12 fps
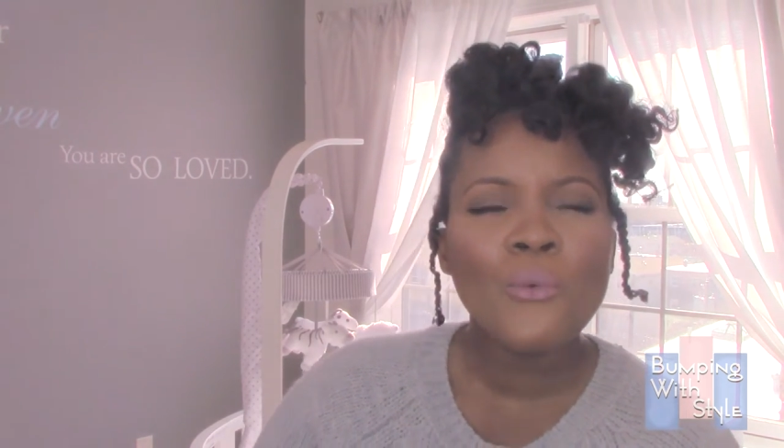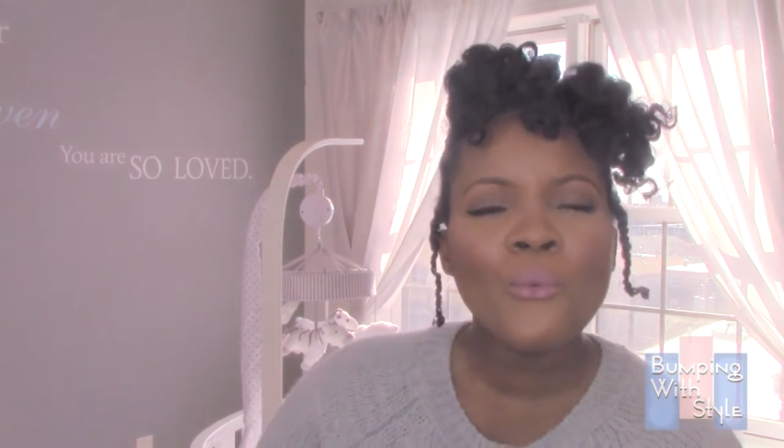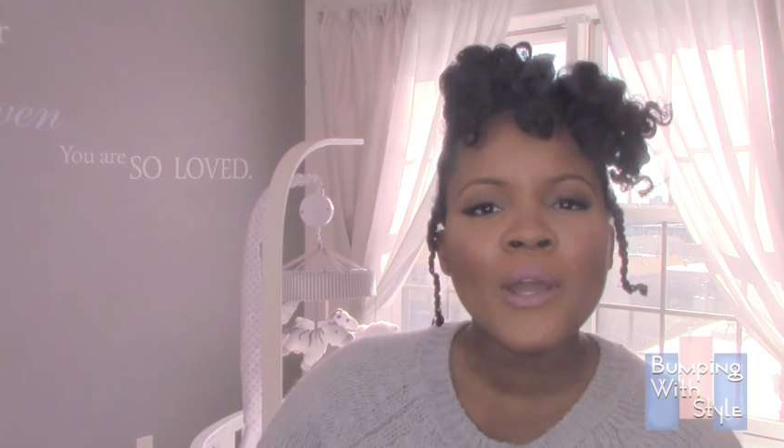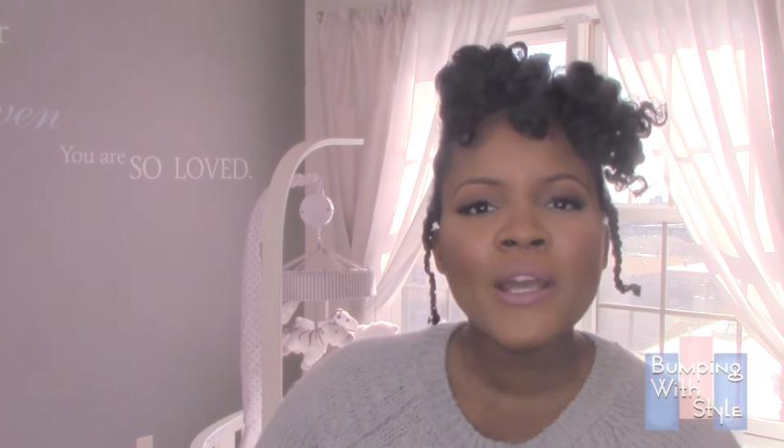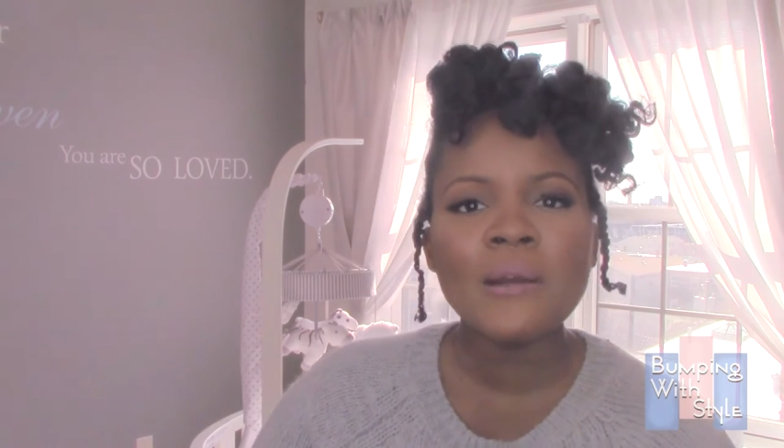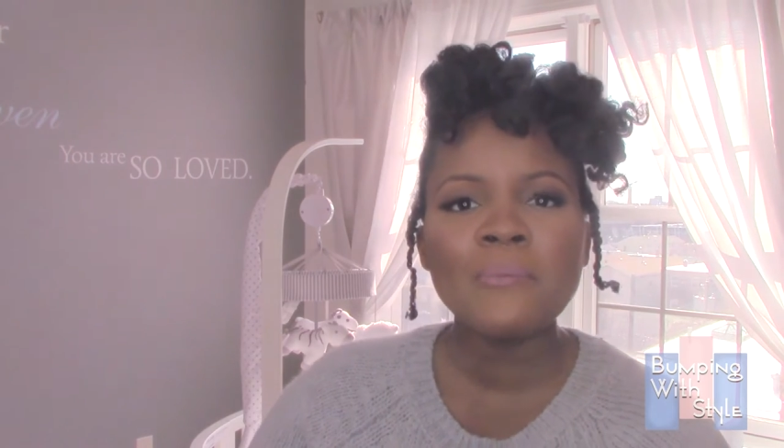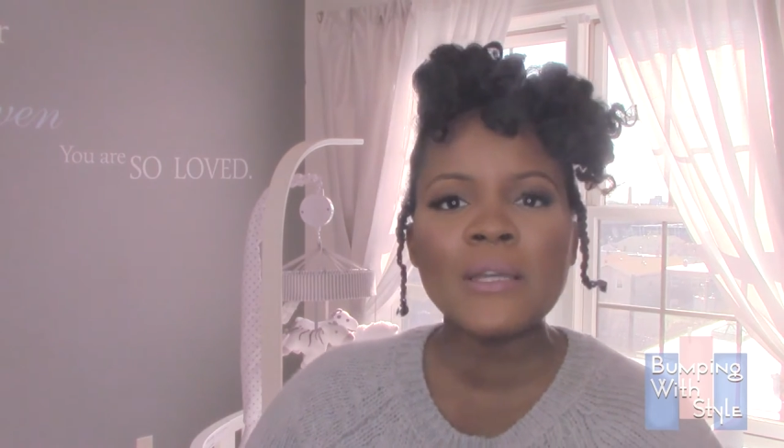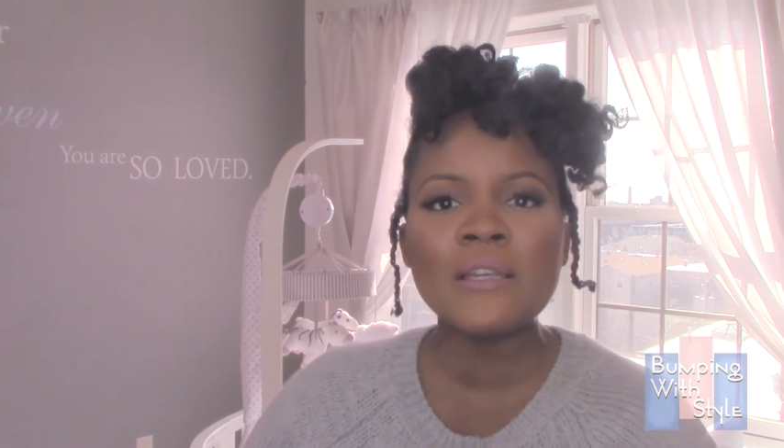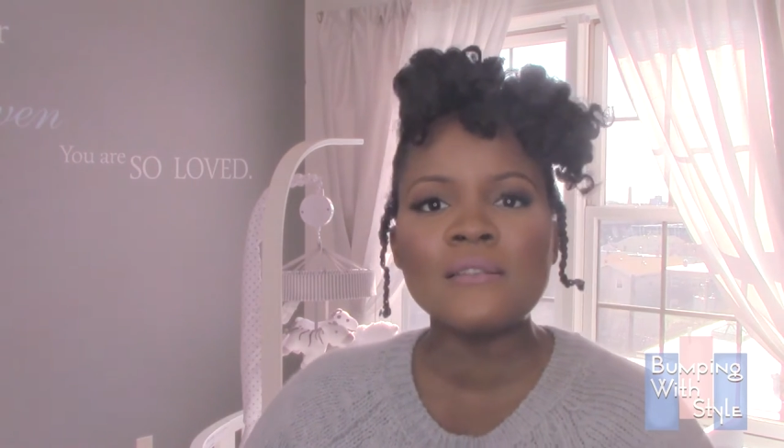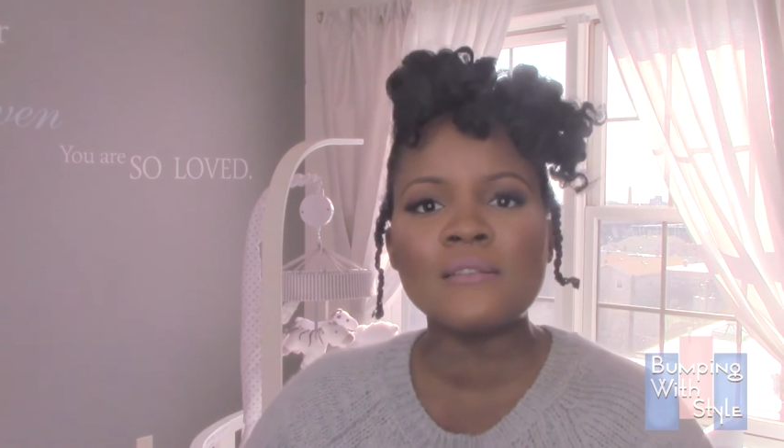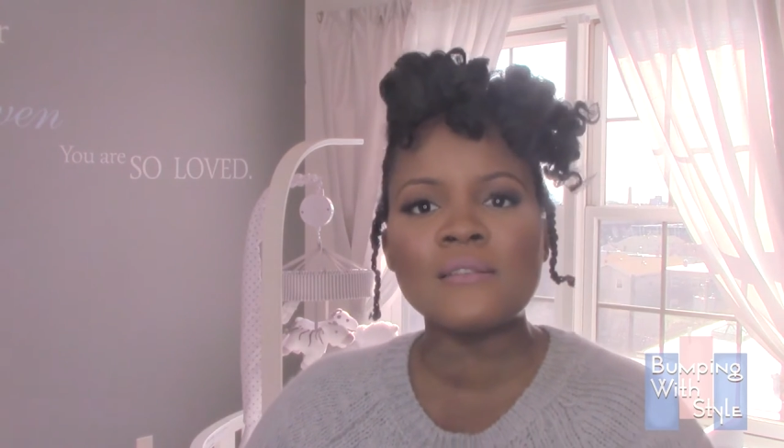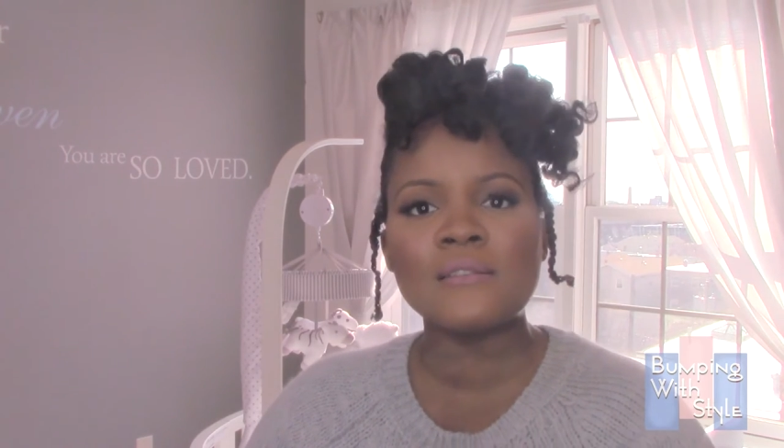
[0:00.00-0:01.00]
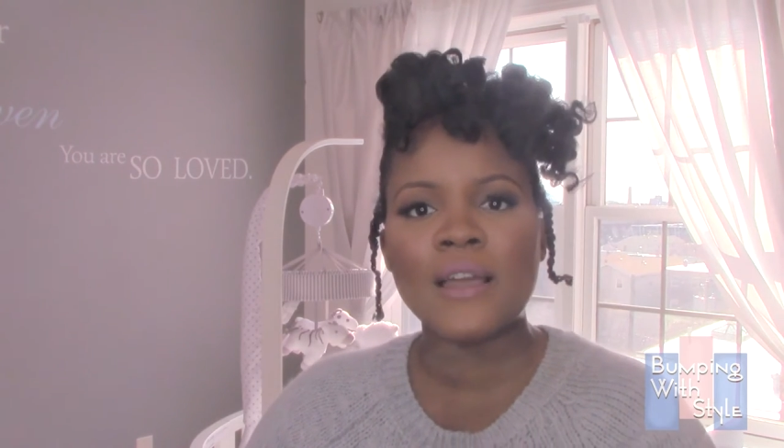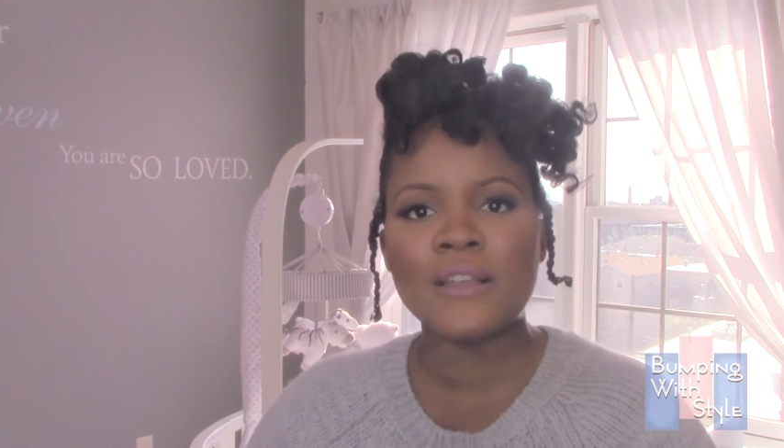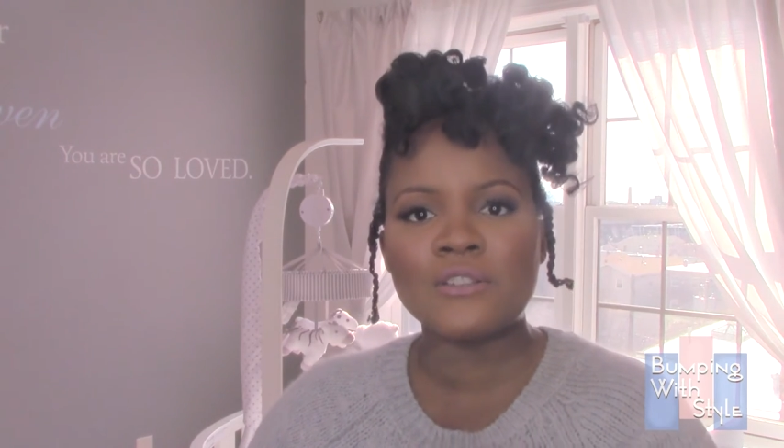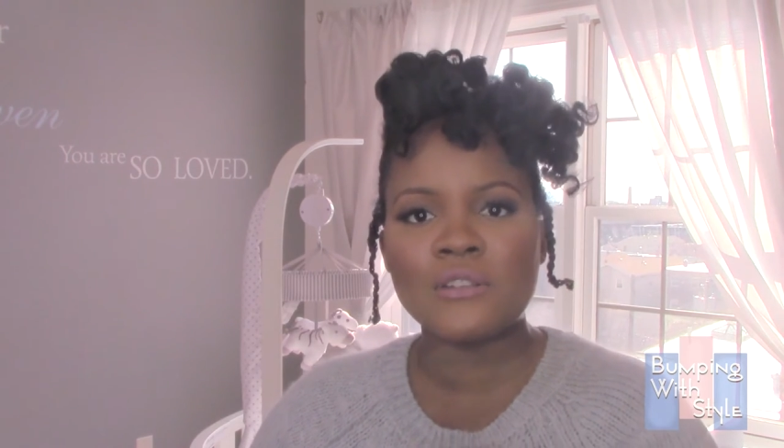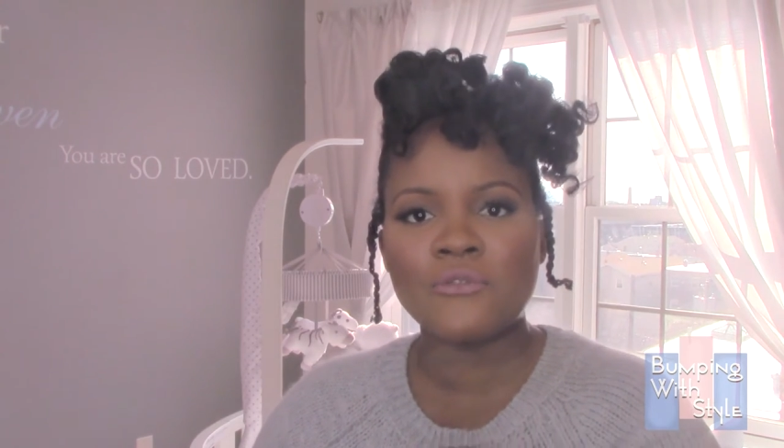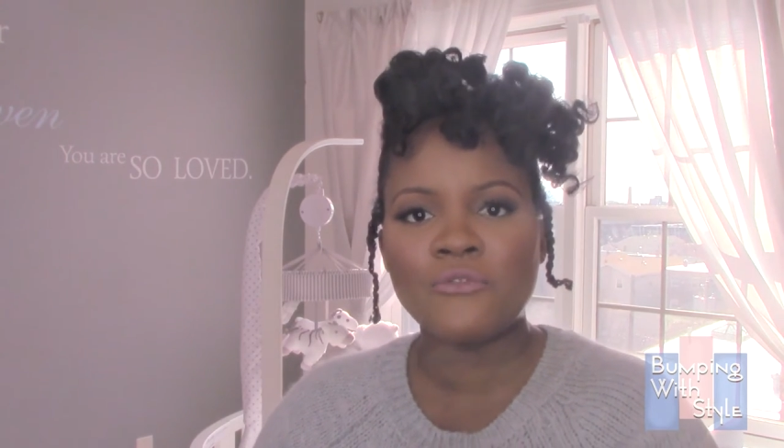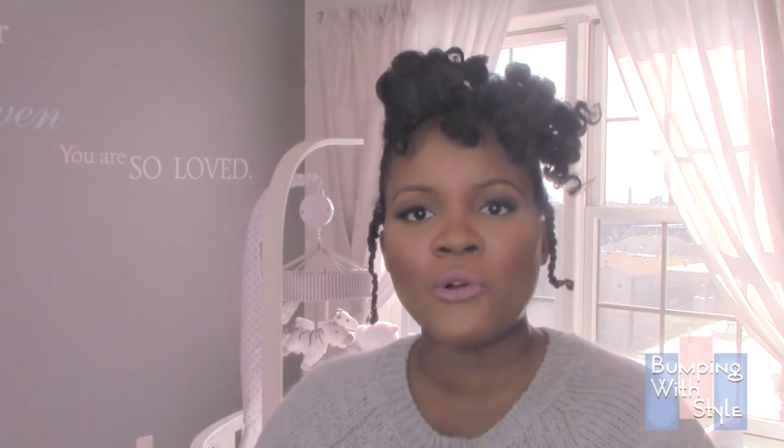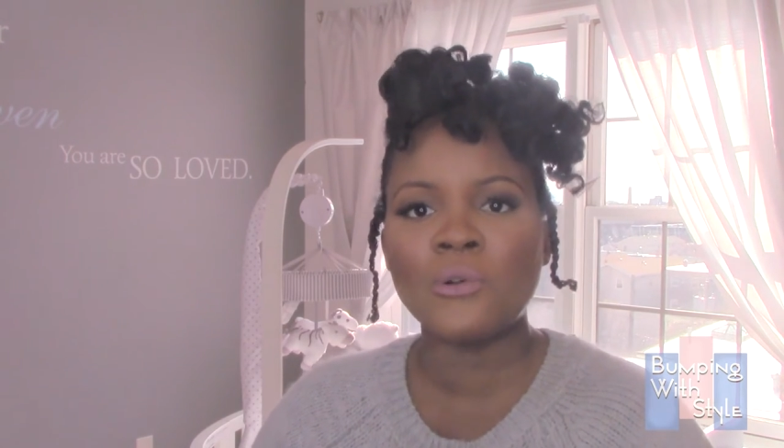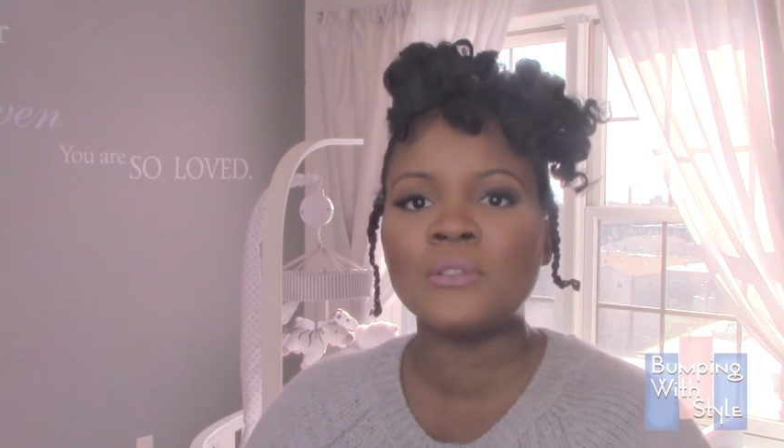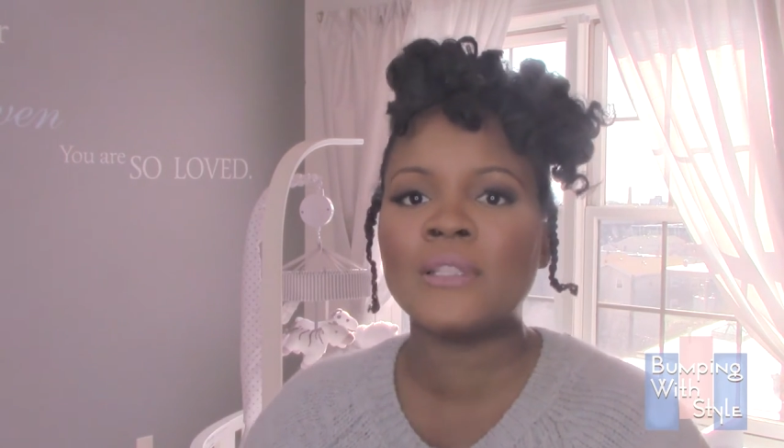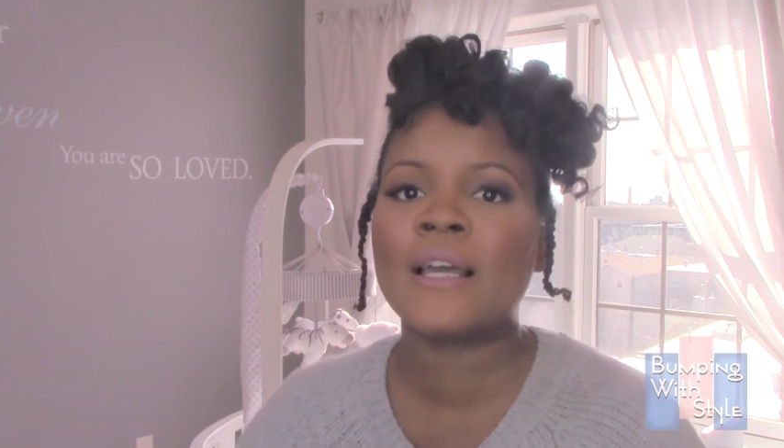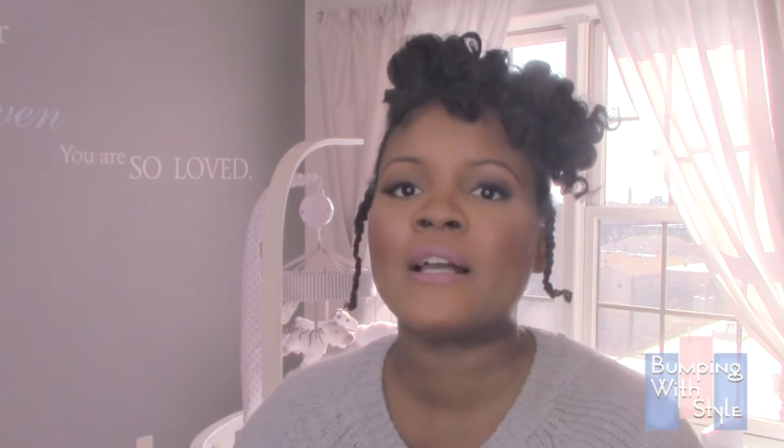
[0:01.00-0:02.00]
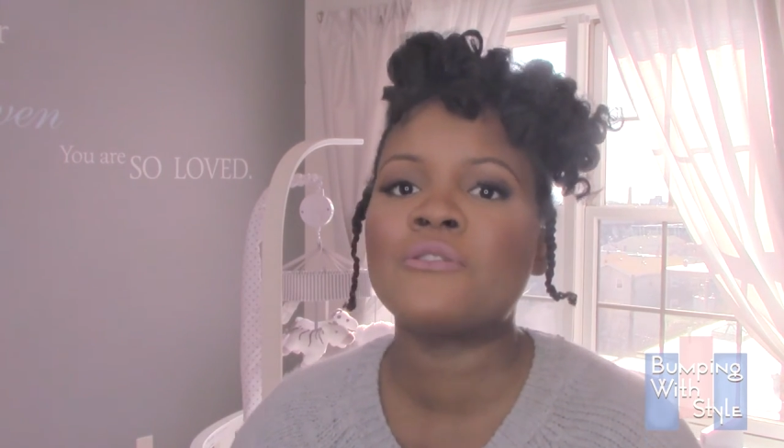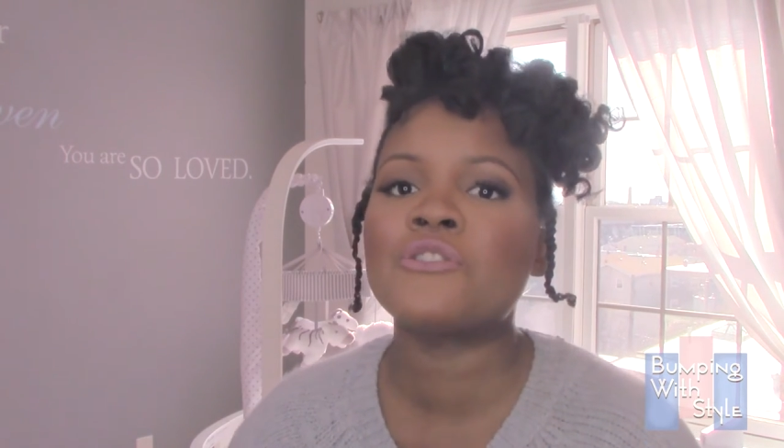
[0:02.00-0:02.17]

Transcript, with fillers: wear pieces that just fold down,